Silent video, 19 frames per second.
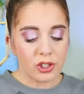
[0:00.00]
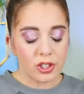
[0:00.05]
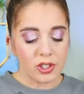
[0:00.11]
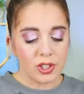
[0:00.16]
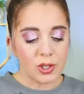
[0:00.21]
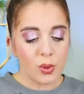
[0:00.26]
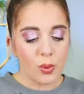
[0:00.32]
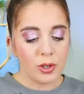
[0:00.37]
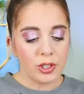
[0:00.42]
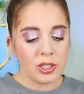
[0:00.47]
This
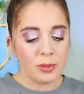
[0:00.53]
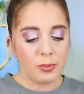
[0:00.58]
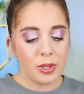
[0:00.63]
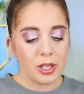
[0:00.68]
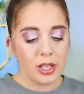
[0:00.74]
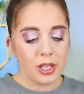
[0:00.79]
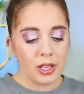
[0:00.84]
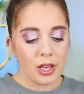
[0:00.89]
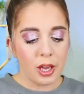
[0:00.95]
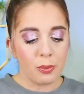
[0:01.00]
is going to
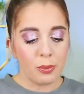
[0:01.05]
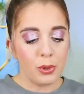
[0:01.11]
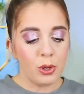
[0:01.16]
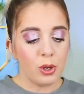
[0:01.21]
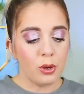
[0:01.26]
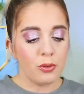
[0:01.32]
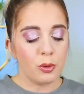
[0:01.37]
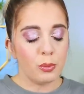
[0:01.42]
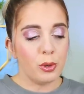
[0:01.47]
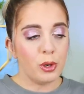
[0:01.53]
be a
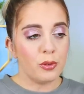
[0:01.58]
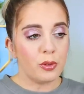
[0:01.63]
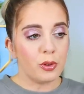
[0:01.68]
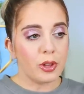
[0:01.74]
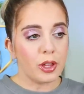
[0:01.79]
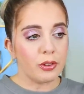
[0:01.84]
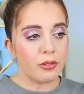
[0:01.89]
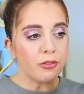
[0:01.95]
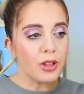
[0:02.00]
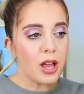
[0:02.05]
beautiful, beautiful
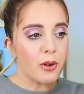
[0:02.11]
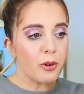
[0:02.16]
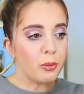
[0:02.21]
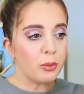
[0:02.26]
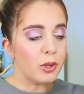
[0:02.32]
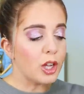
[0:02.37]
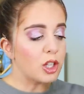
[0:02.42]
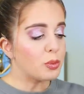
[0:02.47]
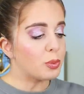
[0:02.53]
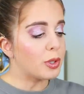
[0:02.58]
like flower blush,